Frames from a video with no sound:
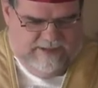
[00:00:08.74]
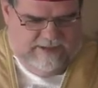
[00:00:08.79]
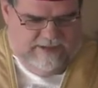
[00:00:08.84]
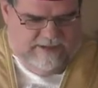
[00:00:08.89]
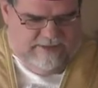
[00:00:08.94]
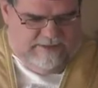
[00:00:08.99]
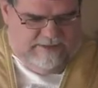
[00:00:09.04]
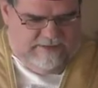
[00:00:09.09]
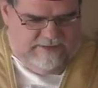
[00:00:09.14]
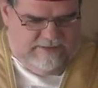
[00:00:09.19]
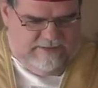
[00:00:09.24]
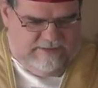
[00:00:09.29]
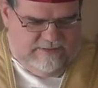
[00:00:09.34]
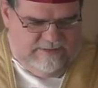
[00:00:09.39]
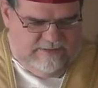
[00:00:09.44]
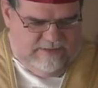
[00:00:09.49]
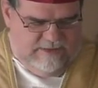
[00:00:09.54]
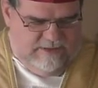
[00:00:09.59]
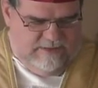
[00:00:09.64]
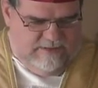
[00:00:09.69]
and
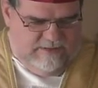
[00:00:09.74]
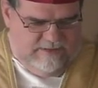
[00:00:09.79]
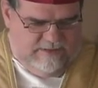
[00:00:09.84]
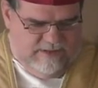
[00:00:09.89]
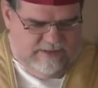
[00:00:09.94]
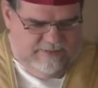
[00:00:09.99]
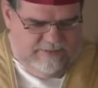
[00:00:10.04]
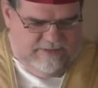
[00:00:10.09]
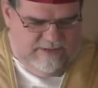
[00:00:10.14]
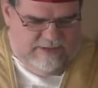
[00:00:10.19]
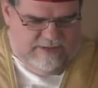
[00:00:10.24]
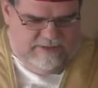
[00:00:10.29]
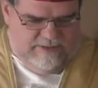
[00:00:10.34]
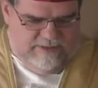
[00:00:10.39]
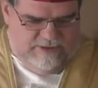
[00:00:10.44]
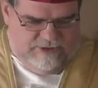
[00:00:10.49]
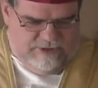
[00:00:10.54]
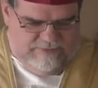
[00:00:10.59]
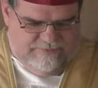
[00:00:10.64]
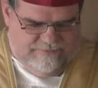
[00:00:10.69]
in the time of
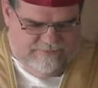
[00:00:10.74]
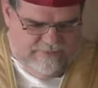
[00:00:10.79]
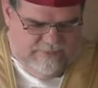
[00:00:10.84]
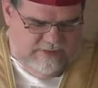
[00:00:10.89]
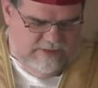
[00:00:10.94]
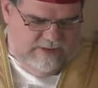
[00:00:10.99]
Diocletian.